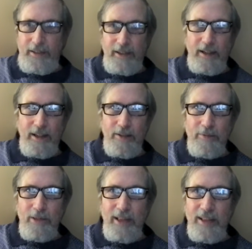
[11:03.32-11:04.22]

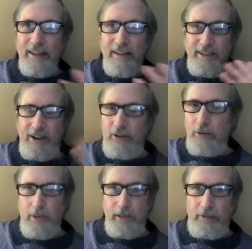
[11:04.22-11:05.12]
and that's
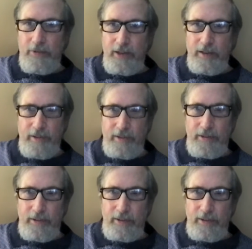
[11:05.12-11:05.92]
terrible advice.